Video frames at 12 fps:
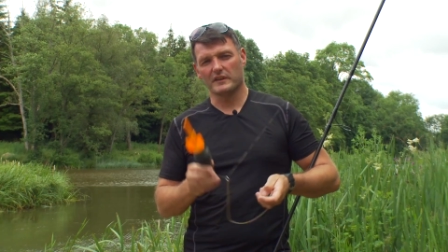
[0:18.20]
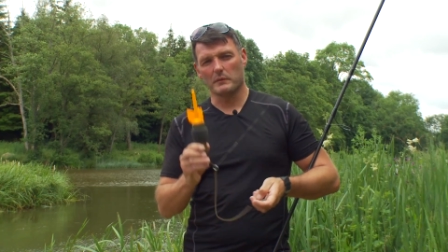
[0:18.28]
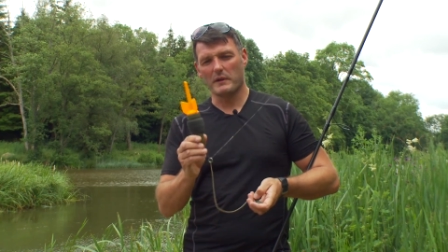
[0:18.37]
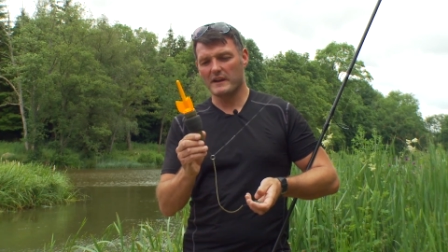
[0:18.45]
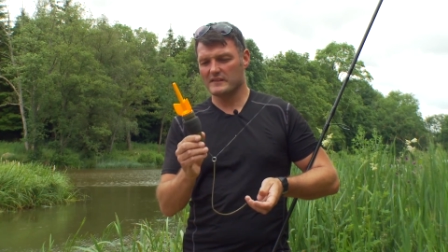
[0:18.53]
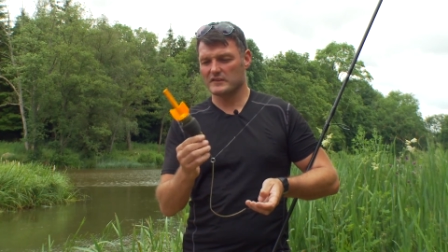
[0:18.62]
and I'm
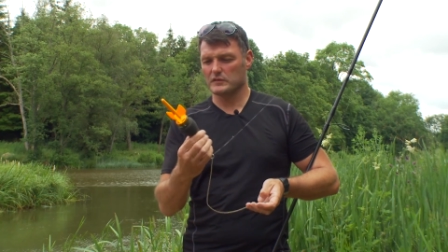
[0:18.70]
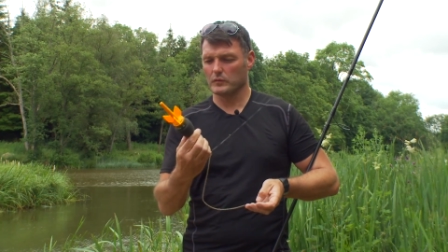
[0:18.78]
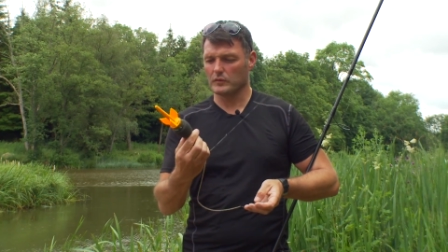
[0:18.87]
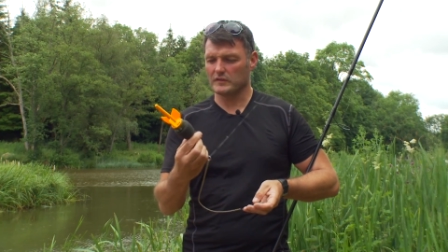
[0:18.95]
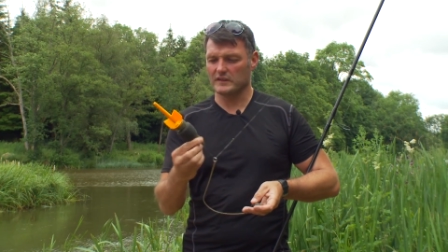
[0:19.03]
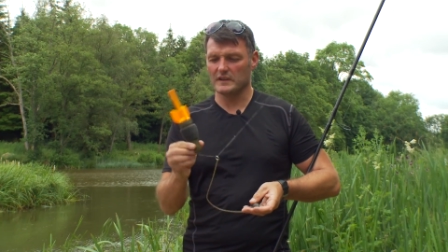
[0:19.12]
here to
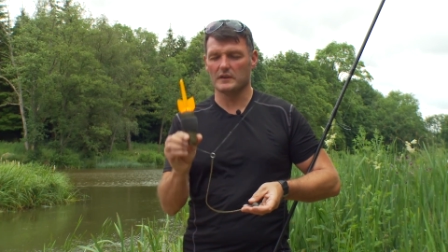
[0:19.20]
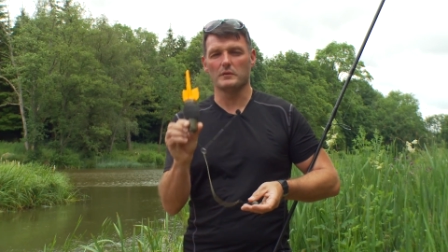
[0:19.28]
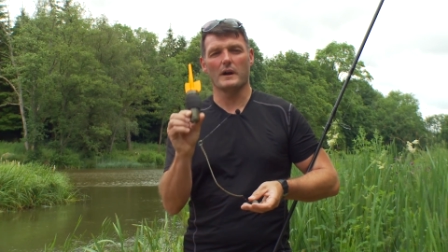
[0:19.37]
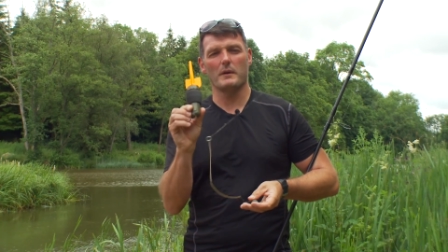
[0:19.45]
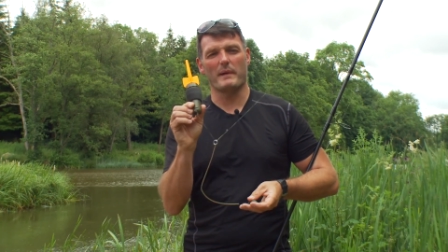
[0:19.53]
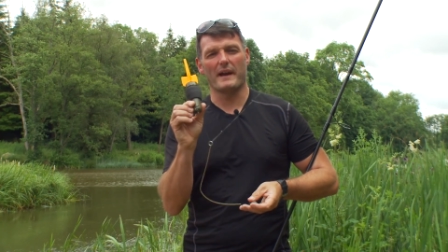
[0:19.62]
talk to you
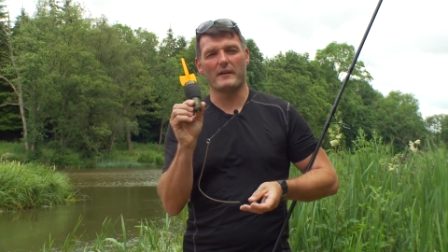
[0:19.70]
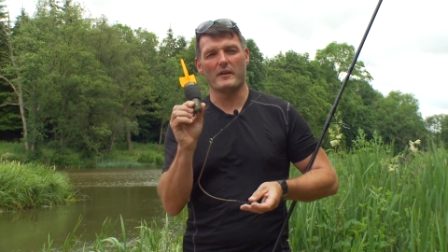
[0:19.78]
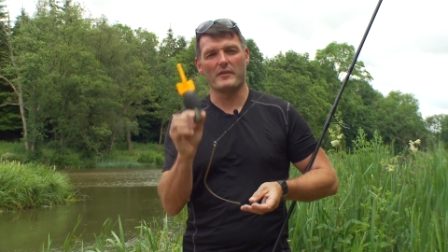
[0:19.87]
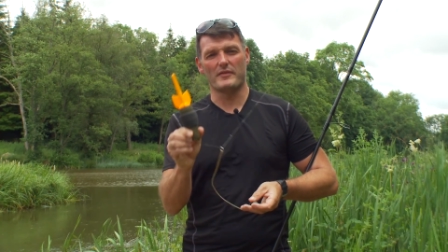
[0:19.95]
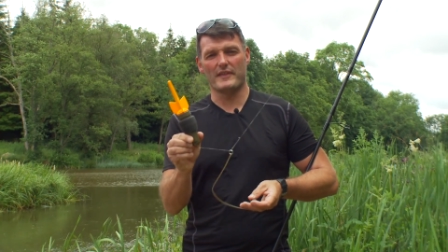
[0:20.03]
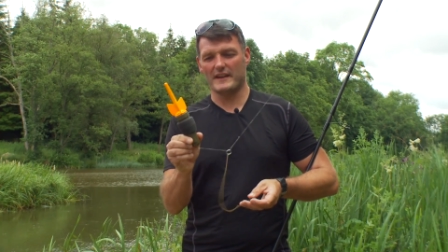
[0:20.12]
about
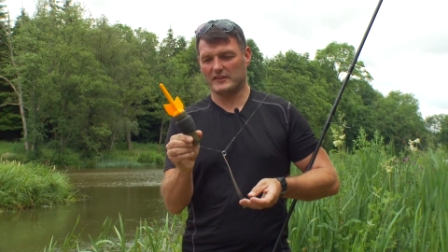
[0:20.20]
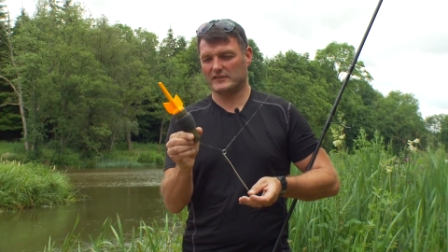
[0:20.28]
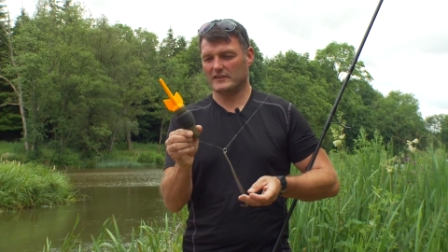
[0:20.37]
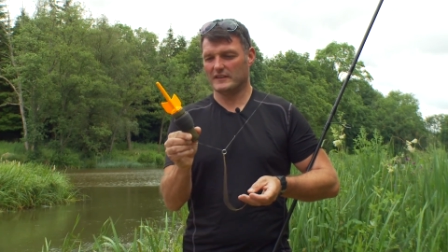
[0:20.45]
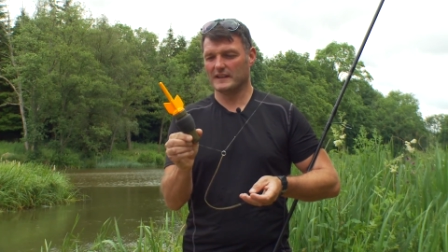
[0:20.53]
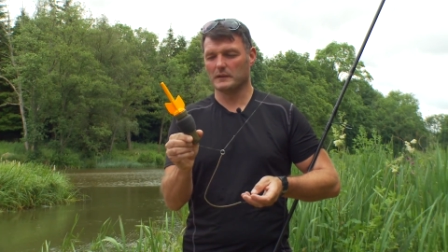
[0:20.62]

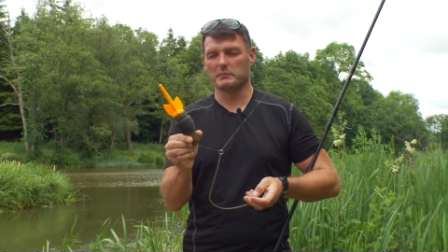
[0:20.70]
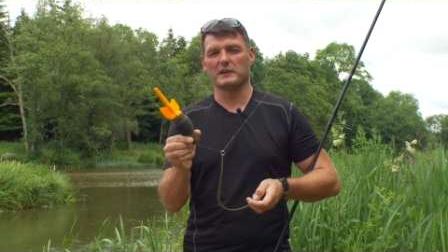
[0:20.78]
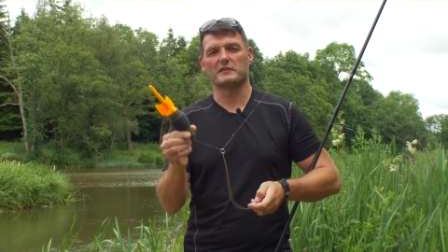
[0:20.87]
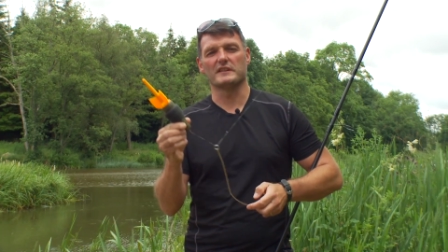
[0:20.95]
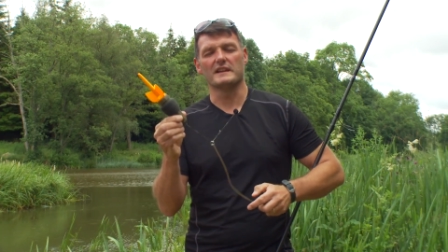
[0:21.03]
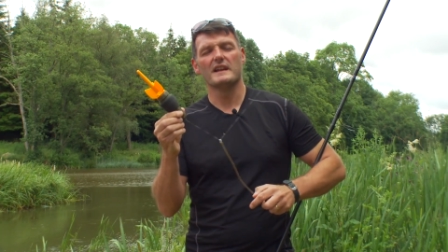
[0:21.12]
this little
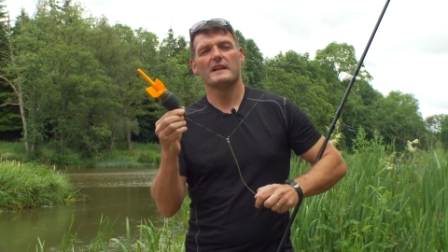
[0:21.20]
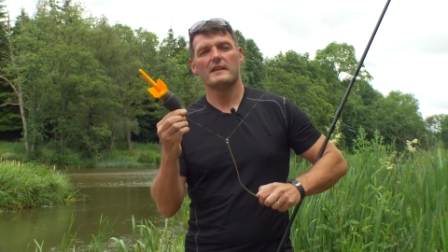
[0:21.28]
beauty.